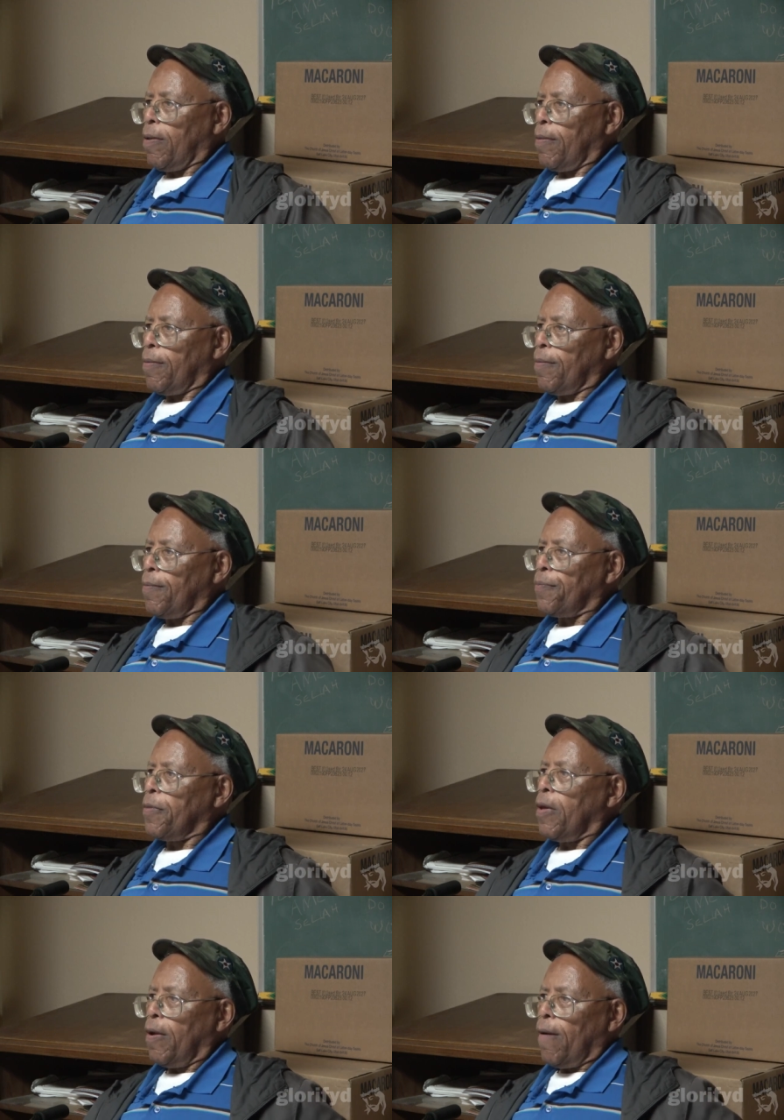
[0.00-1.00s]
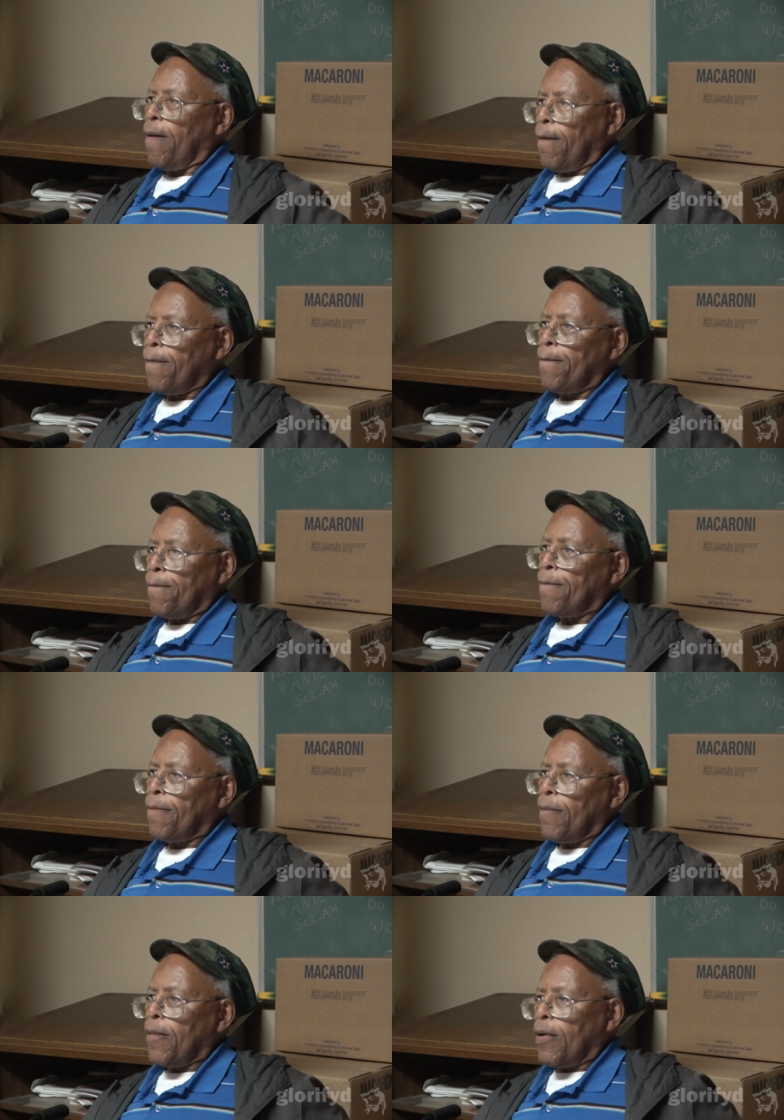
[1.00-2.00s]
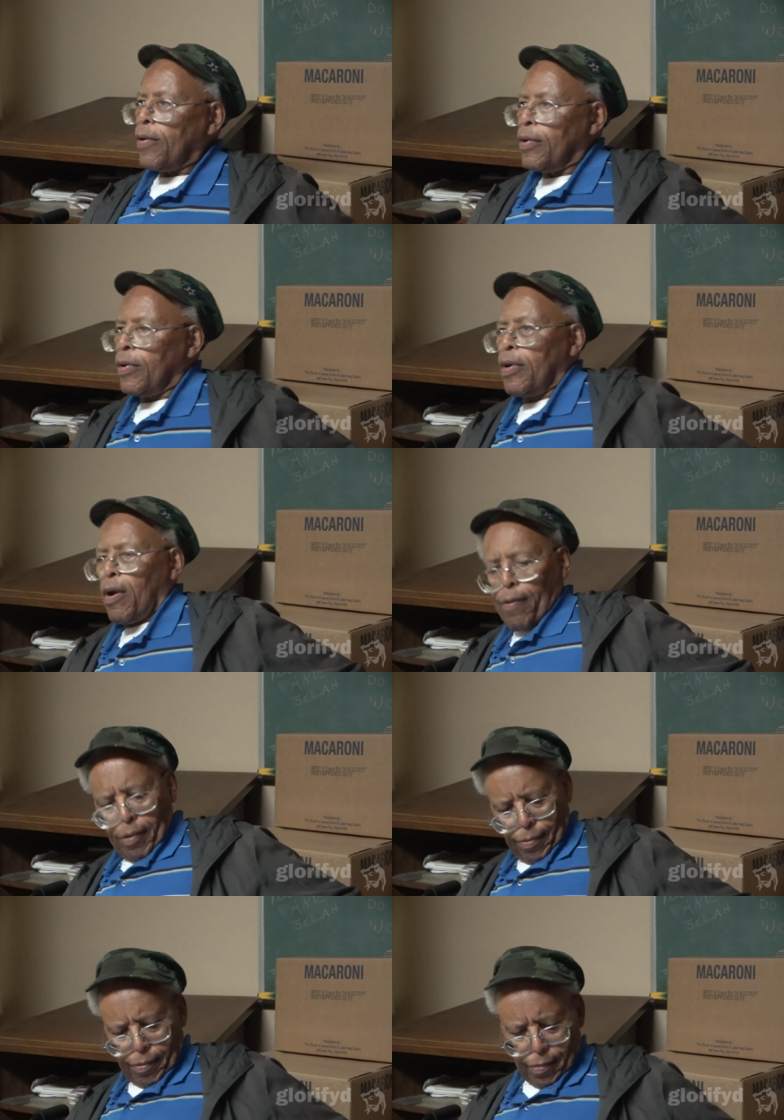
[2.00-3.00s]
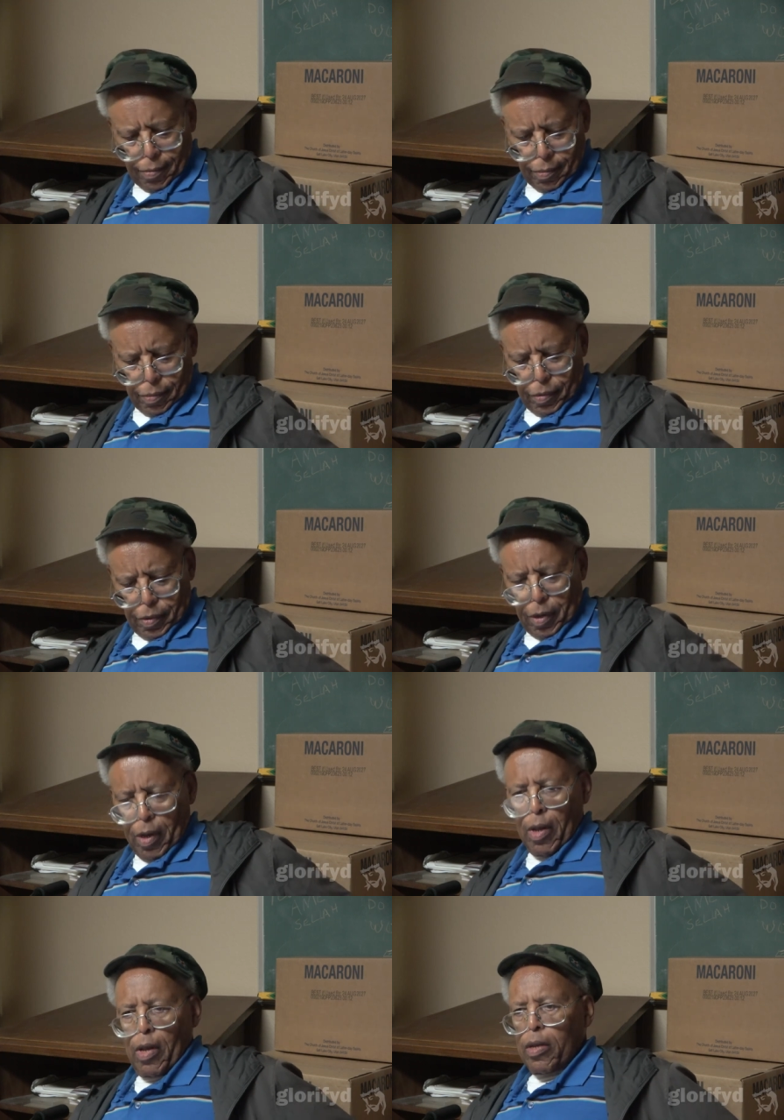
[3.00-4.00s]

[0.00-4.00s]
Okay, I just wanted to make sure that clarification. That's yeah. Mm -hmm. I had to ask it.